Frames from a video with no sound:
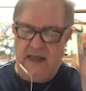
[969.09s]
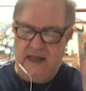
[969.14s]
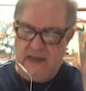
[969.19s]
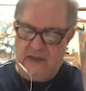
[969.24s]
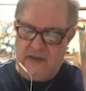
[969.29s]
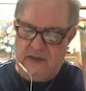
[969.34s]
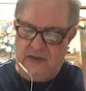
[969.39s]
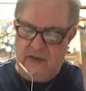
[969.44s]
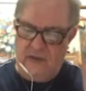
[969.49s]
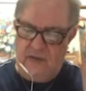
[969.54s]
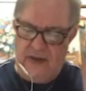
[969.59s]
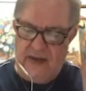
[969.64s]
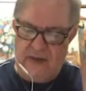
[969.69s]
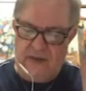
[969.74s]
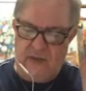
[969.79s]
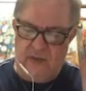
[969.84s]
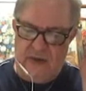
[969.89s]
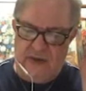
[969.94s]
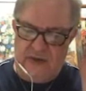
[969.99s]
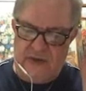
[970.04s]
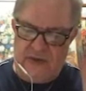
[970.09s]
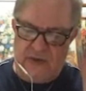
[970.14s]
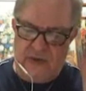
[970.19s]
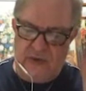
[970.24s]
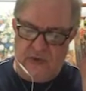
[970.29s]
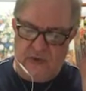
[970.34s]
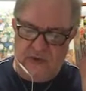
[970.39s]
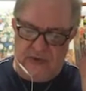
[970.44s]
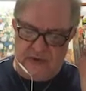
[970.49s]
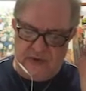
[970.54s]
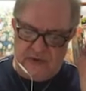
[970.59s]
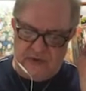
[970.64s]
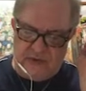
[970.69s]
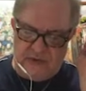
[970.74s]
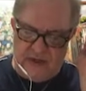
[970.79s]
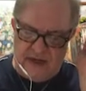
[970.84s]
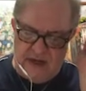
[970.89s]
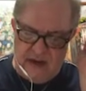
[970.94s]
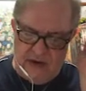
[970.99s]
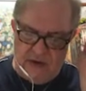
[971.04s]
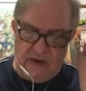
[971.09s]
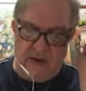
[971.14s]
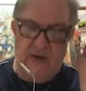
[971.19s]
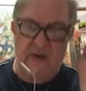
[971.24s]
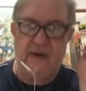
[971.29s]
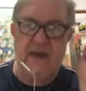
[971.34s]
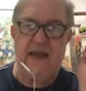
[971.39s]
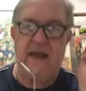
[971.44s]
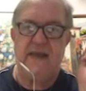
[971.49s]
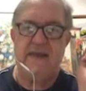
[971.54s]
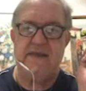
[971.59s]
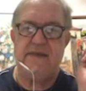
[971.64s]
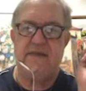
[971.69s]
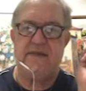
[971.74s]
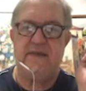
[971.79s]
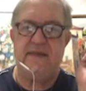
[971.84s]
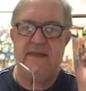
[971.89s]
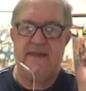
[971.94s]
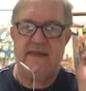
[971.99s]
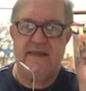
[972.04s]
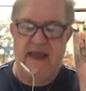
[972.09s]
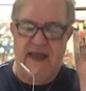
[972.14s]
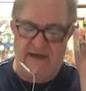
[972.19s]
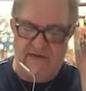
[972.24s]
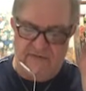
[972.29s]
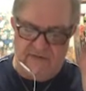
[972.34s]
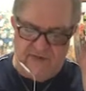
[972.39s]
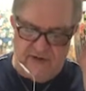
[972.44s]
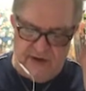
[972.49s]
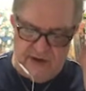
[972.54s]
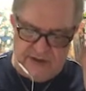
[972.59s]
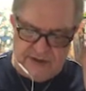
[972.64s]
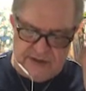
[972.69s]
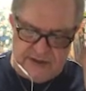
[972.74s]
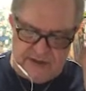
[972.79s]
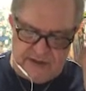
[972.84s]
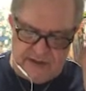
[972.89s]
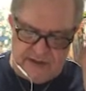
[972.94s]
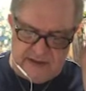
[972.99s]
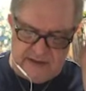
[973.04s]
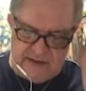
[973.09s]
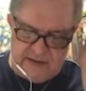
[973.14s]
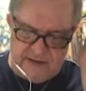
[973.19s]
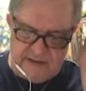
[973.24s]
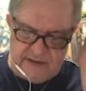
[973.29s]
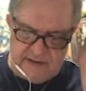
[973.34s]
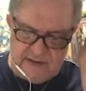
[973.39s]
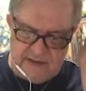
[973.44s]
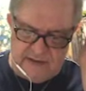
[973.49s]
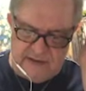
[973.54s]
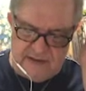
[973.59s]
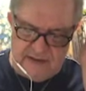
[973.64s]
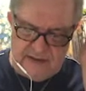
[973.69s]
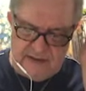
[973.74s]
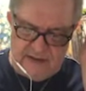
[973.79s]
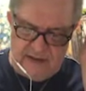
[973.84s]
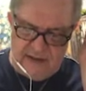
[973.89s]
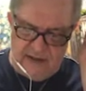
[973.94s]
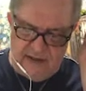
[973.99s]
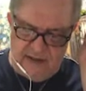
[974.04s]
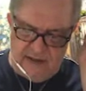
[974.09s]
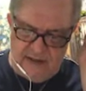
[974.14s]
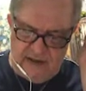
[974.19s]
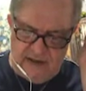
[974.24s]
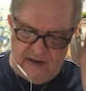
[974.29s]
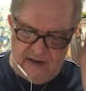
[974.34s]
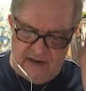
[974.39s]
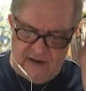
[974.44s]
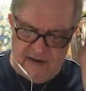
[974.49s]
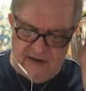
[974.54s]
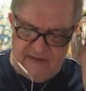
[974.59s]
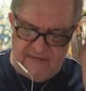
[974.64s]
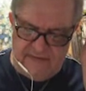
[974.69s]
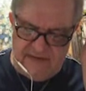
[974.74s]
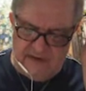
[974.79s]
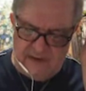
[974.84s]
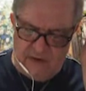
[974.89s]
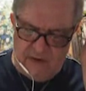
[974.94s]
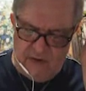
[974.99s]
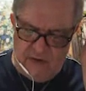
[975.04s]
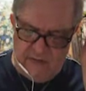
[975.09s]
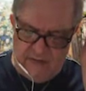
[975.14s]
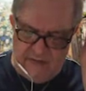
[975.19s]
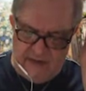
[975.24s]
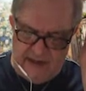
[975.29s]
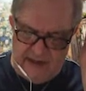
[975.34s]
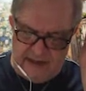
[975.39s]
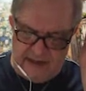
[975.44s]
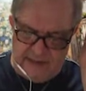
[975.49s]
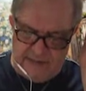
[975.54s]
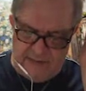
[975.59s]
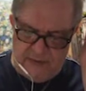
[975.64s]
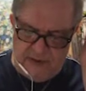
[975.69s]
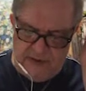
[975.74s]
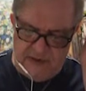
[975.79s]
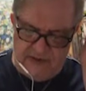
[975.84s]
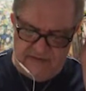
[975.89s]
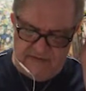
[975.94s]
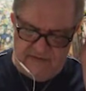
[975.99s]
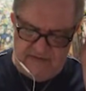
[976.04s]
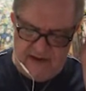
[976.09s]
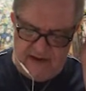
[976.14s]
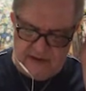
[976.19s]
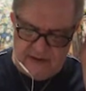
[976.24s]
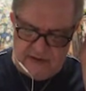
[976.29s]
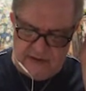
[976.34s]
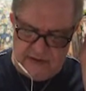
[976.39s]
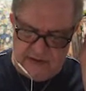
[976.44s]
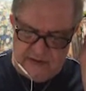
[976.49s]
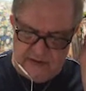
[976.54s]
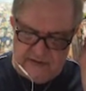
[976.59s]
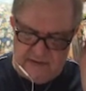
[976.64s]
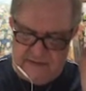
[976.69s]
So what we want to do is to calculate the divergence of the complex Poynting vector